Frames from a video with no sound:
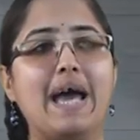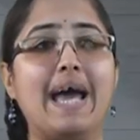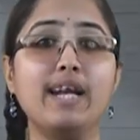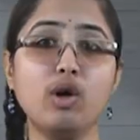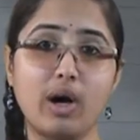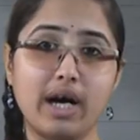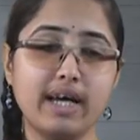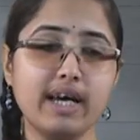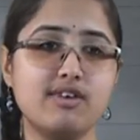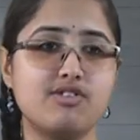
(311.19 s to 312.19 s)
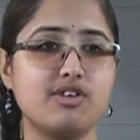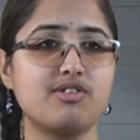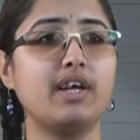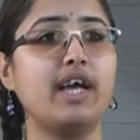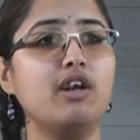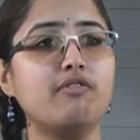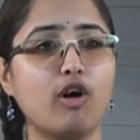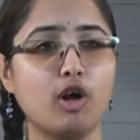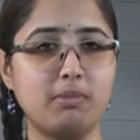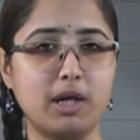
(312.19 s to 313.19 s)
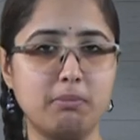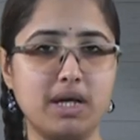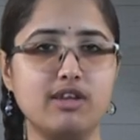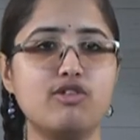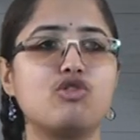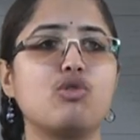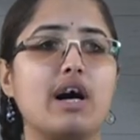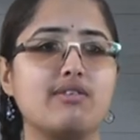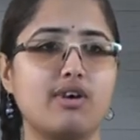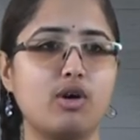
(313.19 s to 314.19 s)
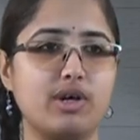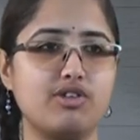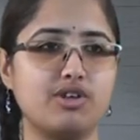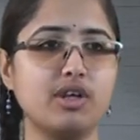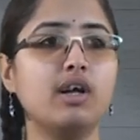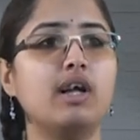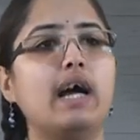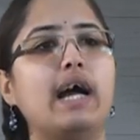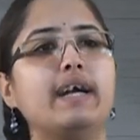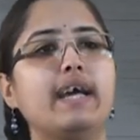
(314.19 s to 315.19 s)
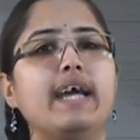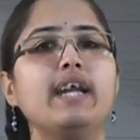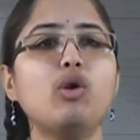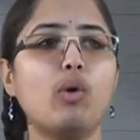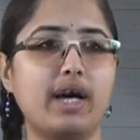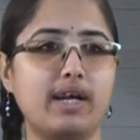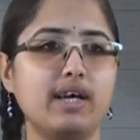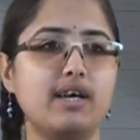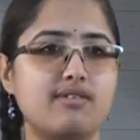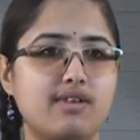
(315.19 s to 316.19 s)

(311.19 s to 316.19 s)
Enquiry is just an informal means to ask a question, and inquiry is